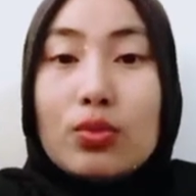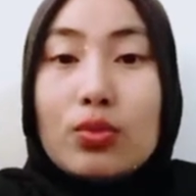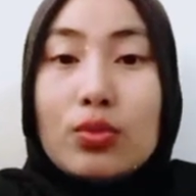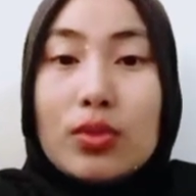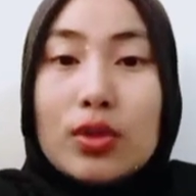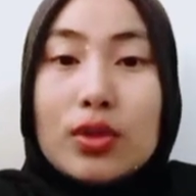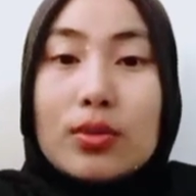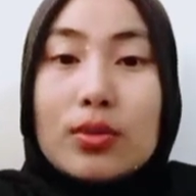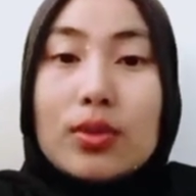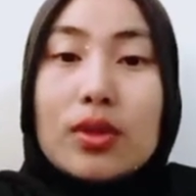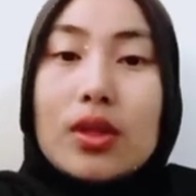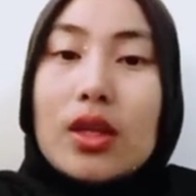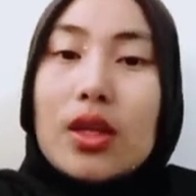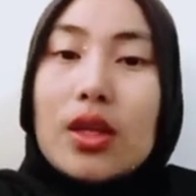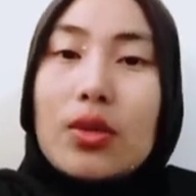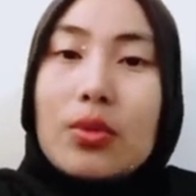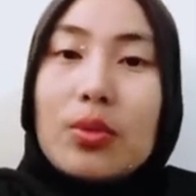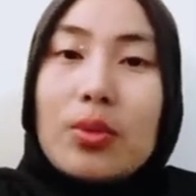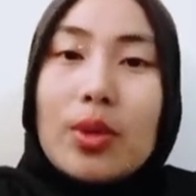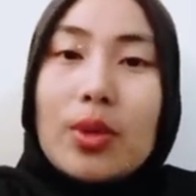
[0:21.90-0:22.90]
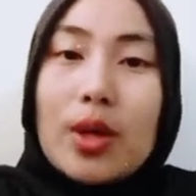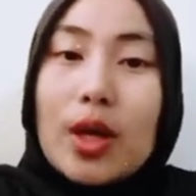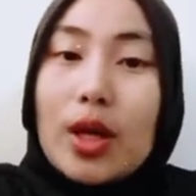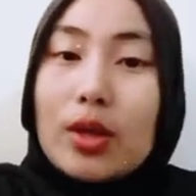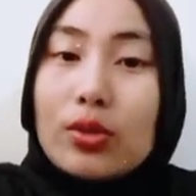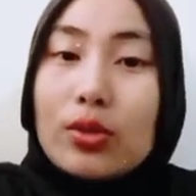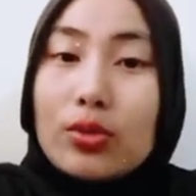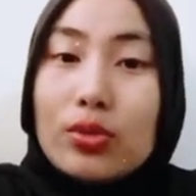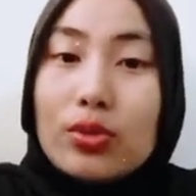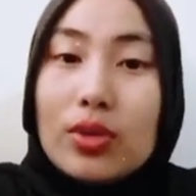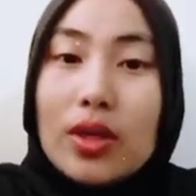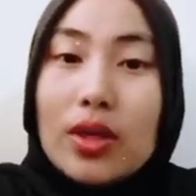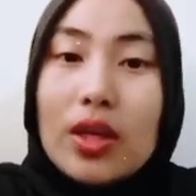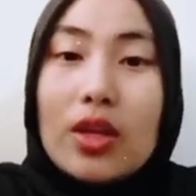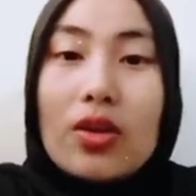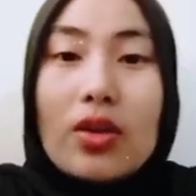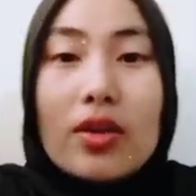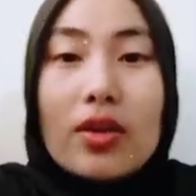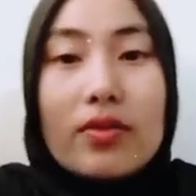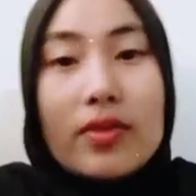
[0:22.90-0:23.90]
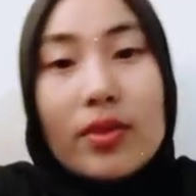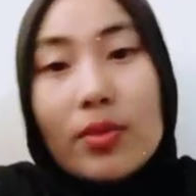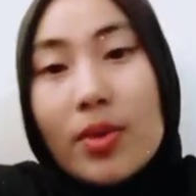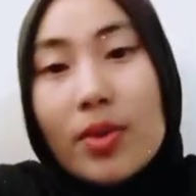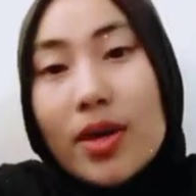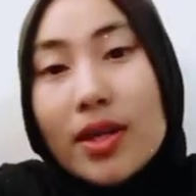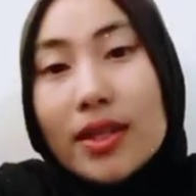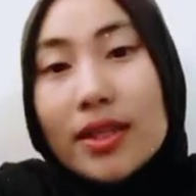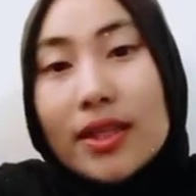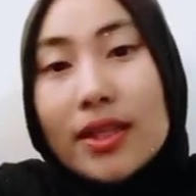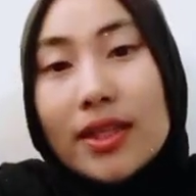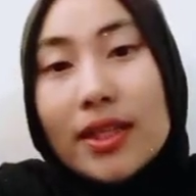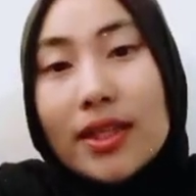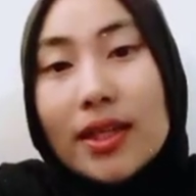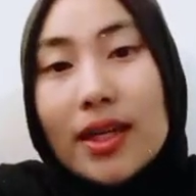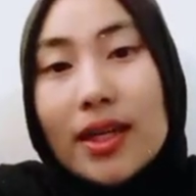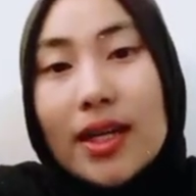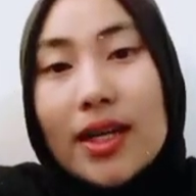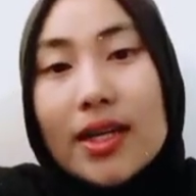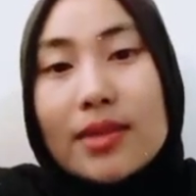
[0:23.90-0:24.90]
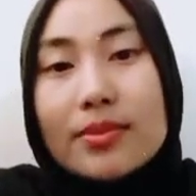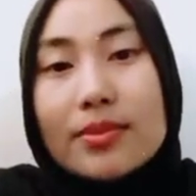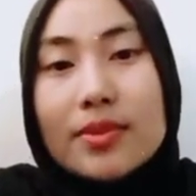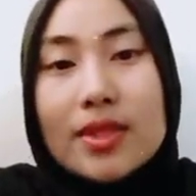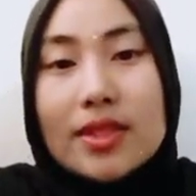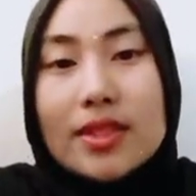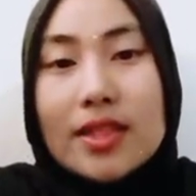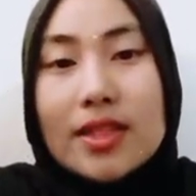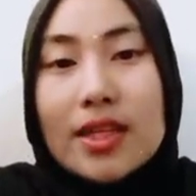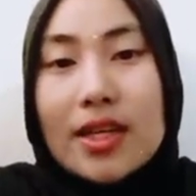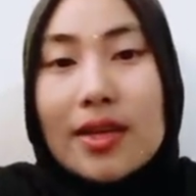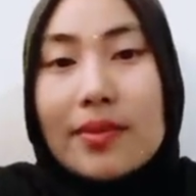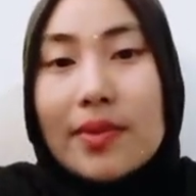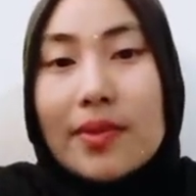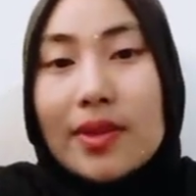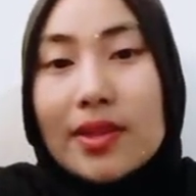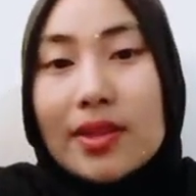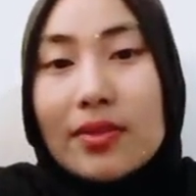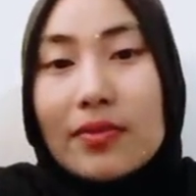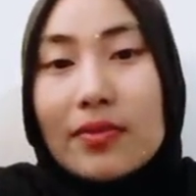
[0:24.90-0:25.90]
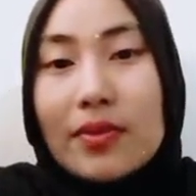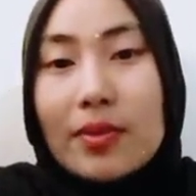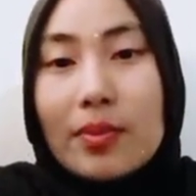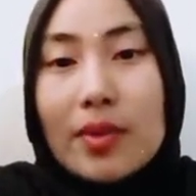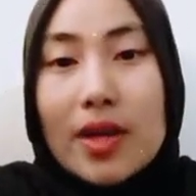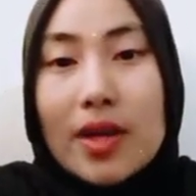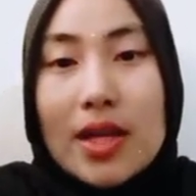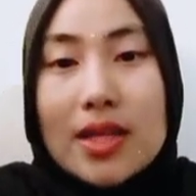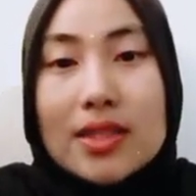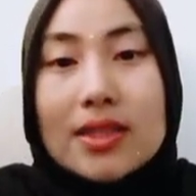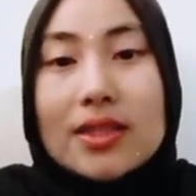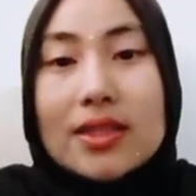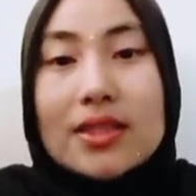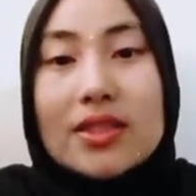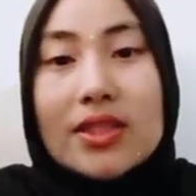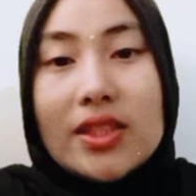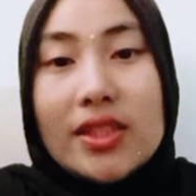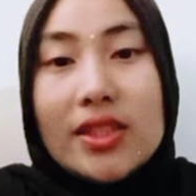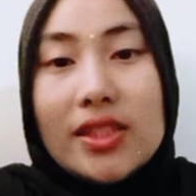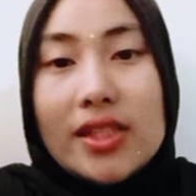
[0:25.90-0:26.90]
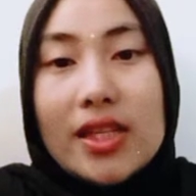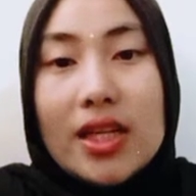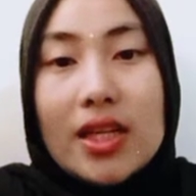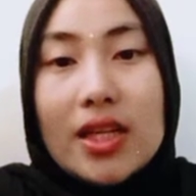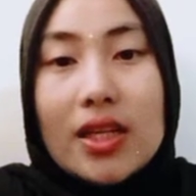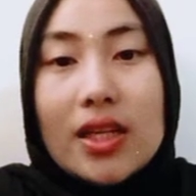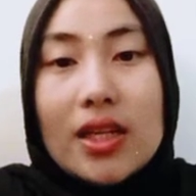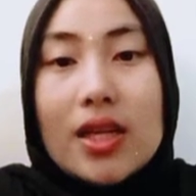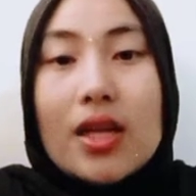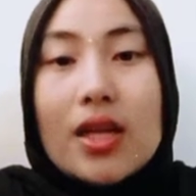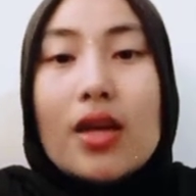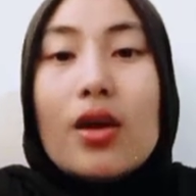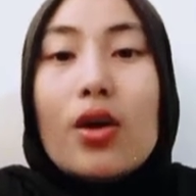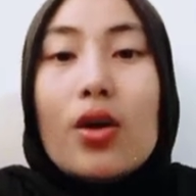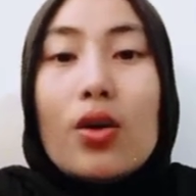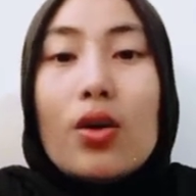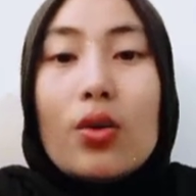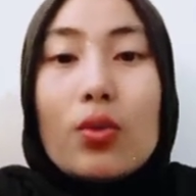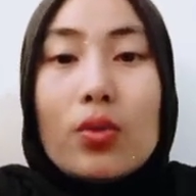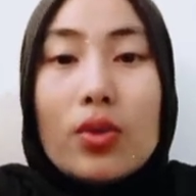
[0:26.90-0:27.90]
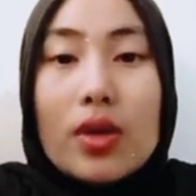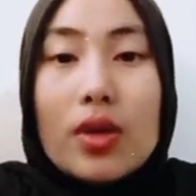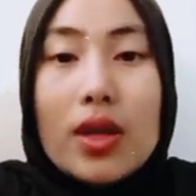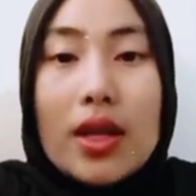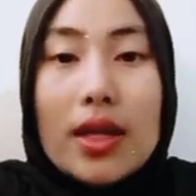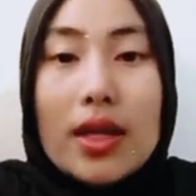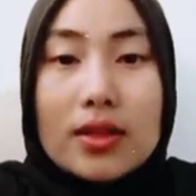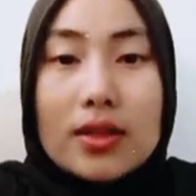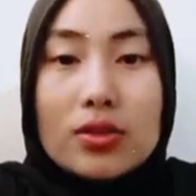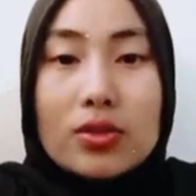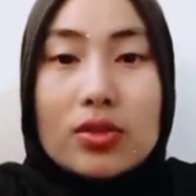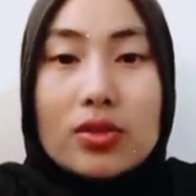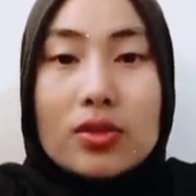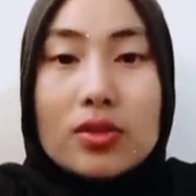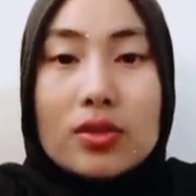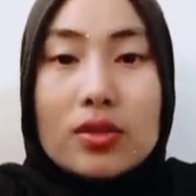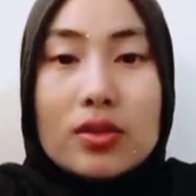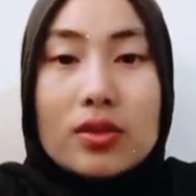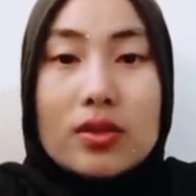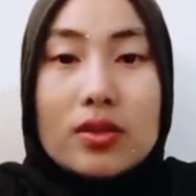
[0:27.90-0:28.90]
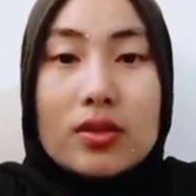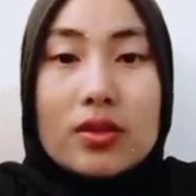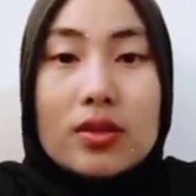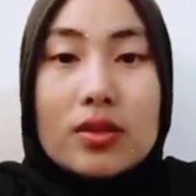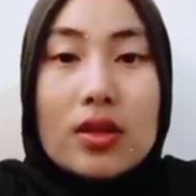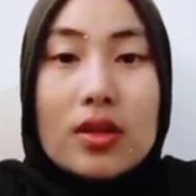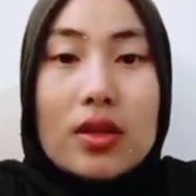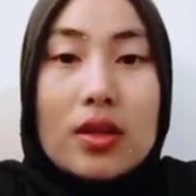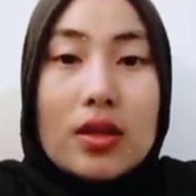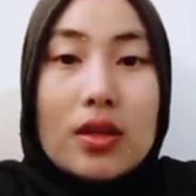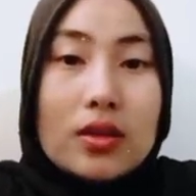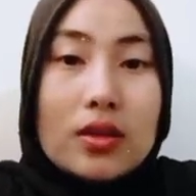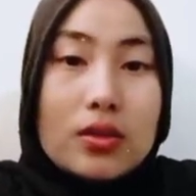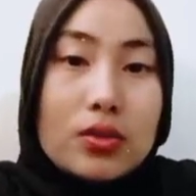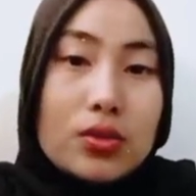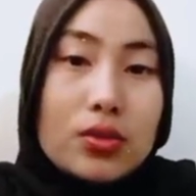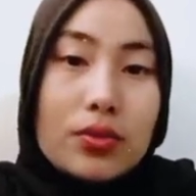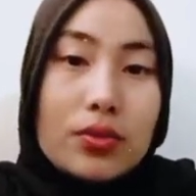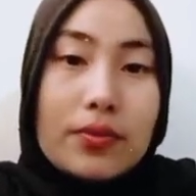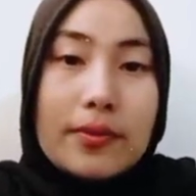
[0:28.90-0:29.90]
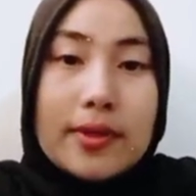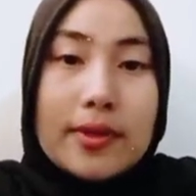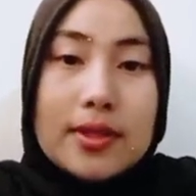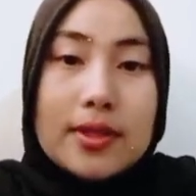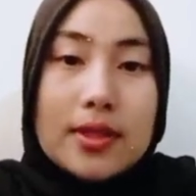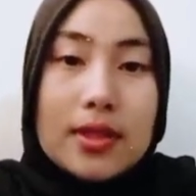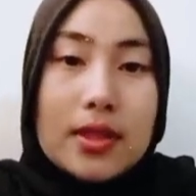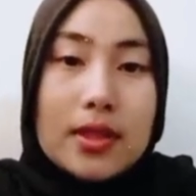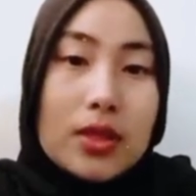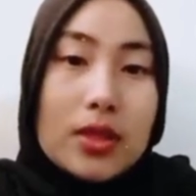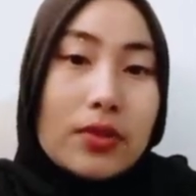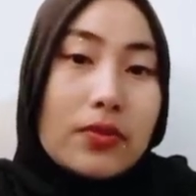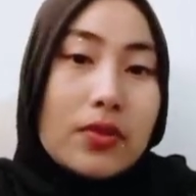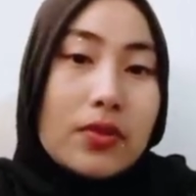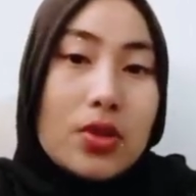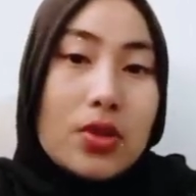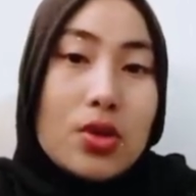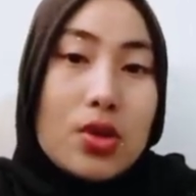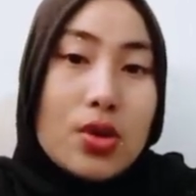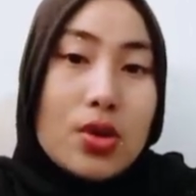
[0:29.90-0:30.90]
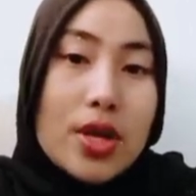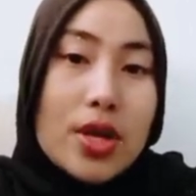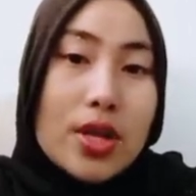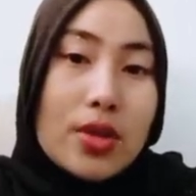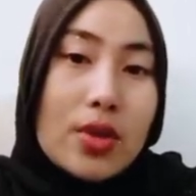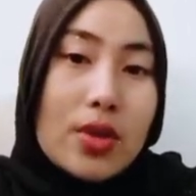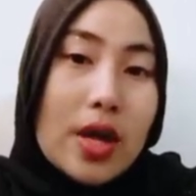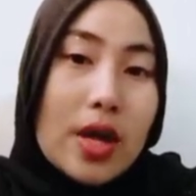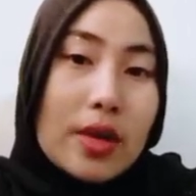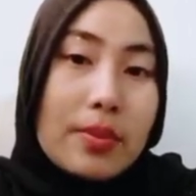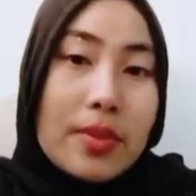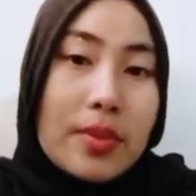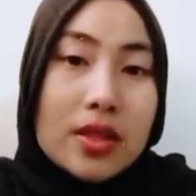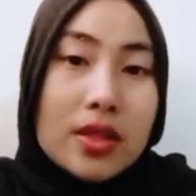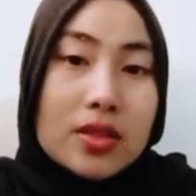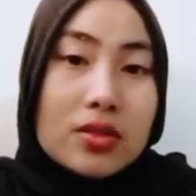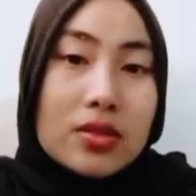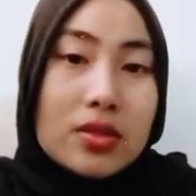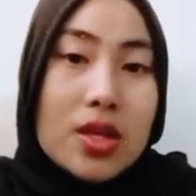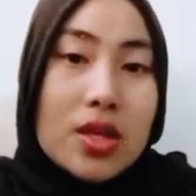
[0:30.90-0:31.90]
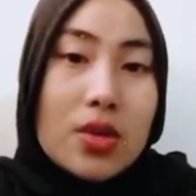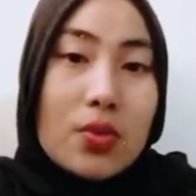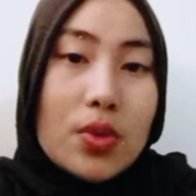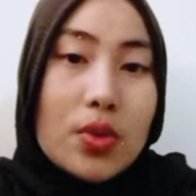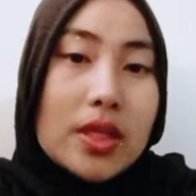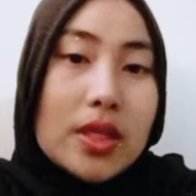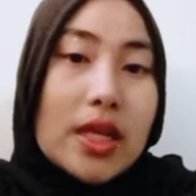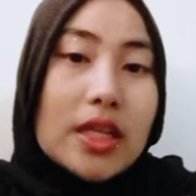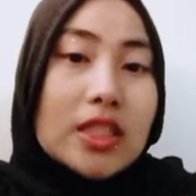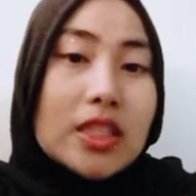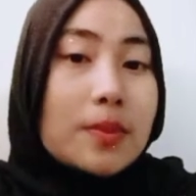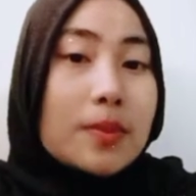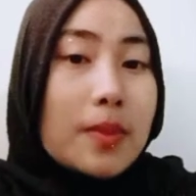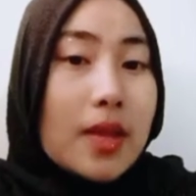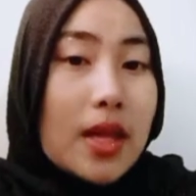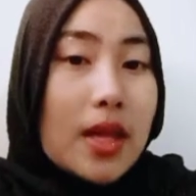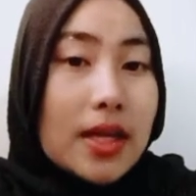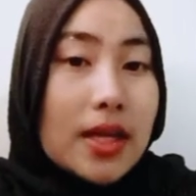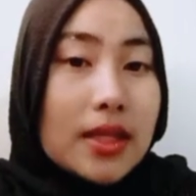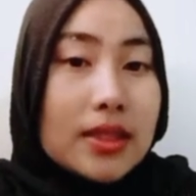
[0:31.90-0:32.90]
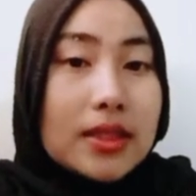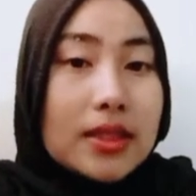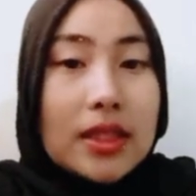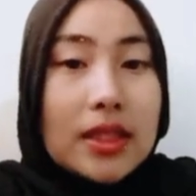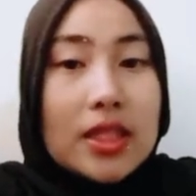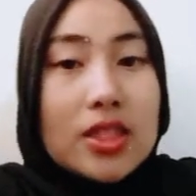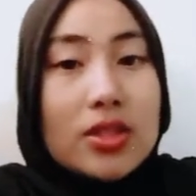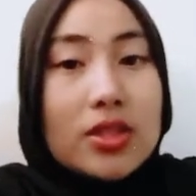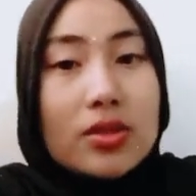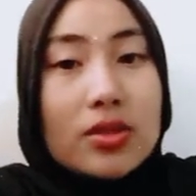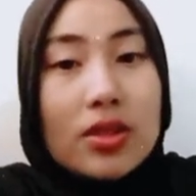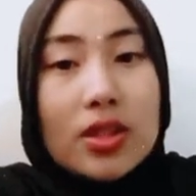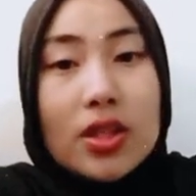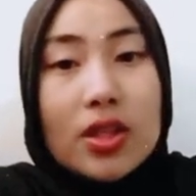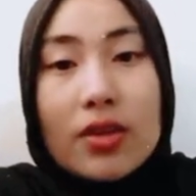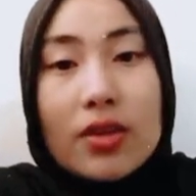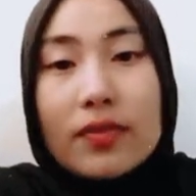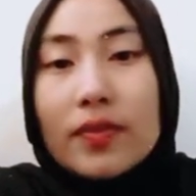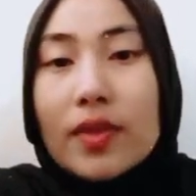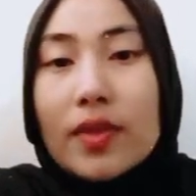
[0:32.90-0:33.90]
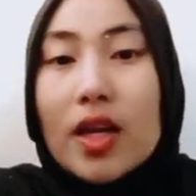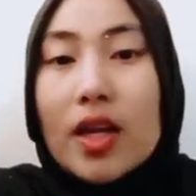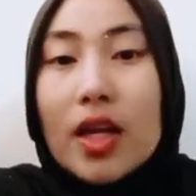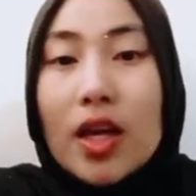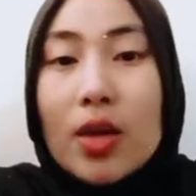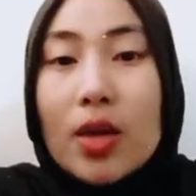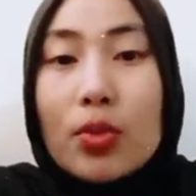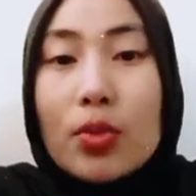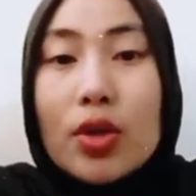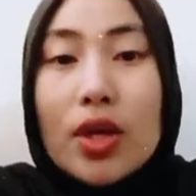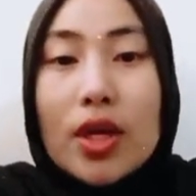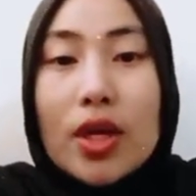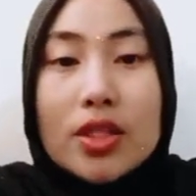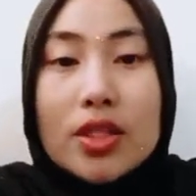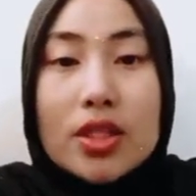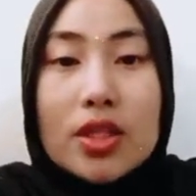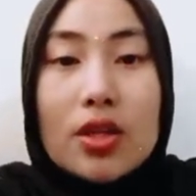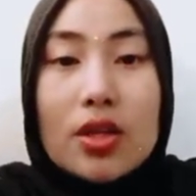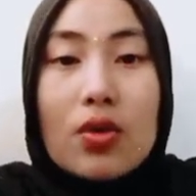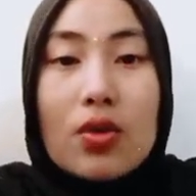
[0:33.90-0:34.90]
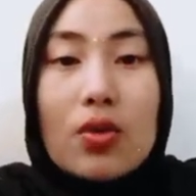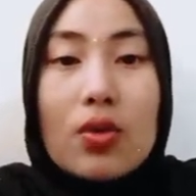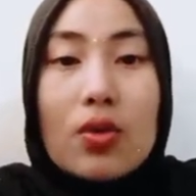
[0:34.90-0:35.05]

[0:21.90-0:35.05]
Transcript: warahmatullahi wabarakatuh. Hello everyone, here I am Cesara Yanti from class 3 PM. Would like to present a video that I made today which explain the history of telecommunication.